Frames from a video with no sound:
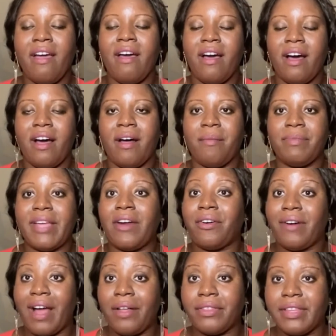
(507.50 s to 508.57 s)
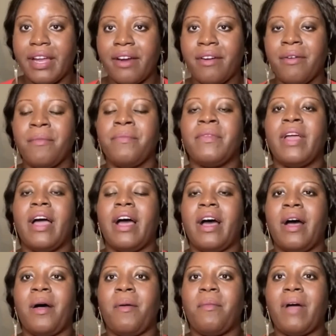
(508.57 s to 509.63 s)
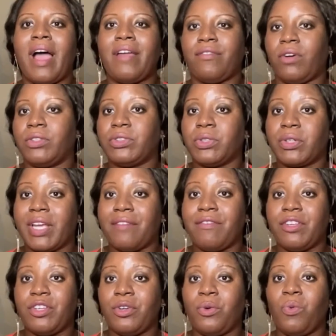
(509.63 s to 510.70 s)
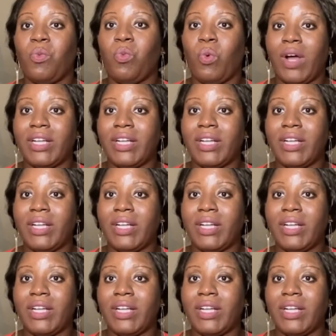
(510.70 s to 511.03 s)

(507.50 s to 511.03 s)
are out there, I've also given you